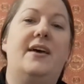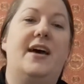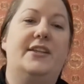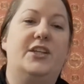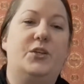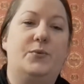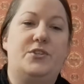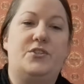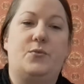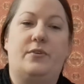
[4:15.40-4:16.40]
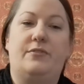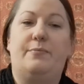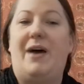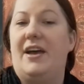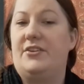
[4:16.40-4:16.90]
And then you would just sort of
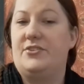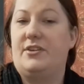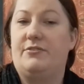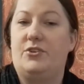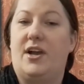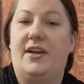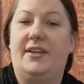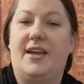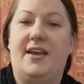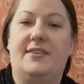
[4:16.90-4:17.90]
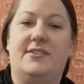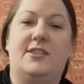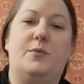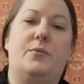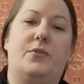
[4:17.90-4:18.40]
pat yourself dry and
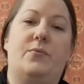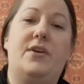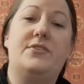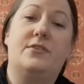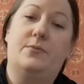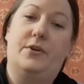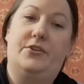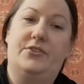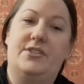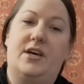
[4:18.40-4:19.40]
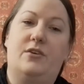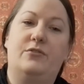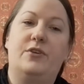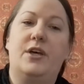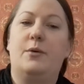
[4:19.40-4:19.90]
sleep with the residue on yourself
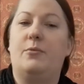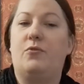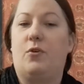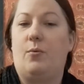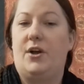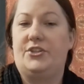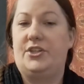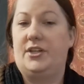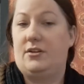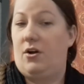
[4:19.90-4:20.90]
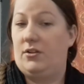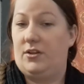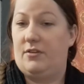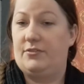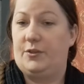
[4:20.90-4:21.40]
before washing it all
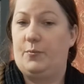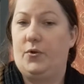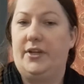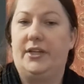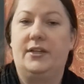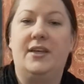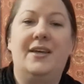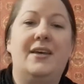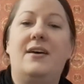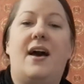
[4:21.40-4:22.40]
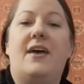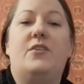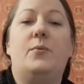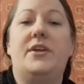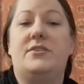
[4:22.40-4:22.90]
off in the morning. Either
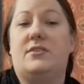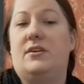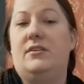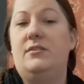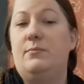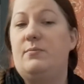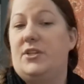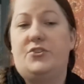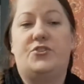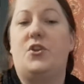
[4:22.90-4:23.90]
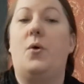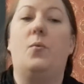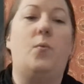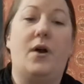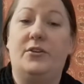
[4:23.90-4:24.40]
way is good. There's no
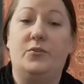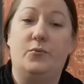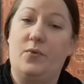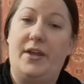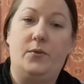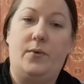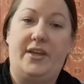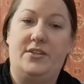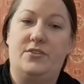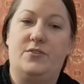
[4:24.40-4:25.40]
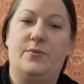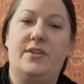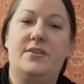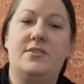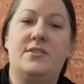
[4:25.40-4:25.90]
one right way to do
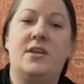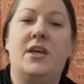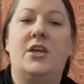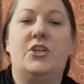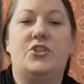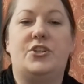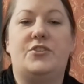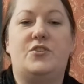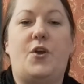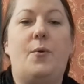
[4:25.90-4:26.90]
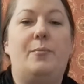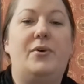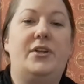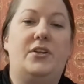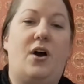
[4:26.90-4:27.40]
this. Just don't
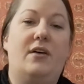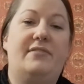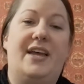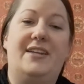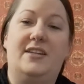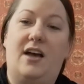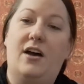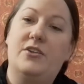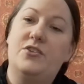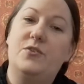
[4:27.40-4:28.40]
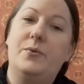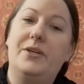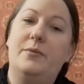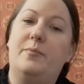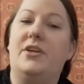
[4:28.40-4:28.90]
put it off and not do
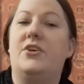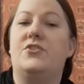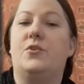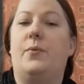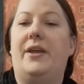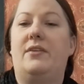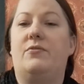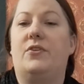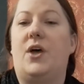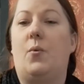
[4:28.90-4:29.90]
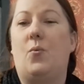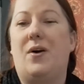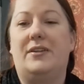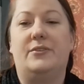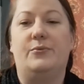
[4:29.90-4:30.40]
it because you're waiting for that
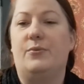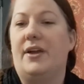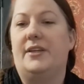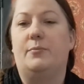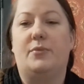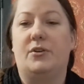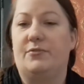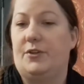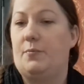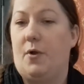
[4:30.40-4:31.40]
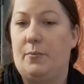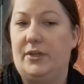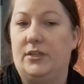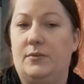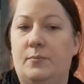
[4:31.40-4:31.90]
one right perfect
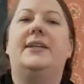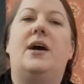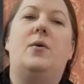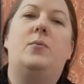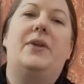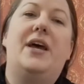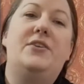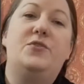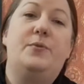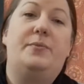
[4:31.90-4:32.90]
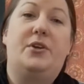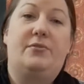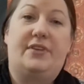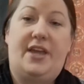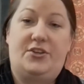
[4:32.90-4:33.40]
moment. Now, when I do a
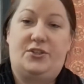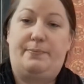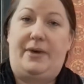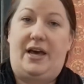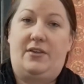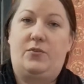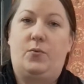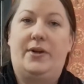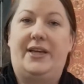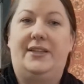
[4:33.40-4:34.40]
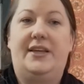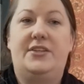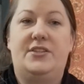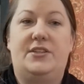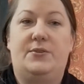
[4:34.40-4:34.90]
purification bath, what I like
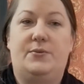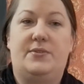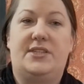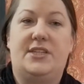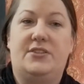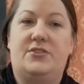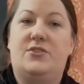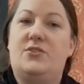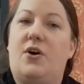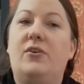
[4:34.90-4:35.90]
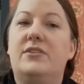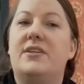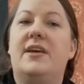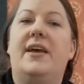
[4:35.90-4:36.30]
to use is salt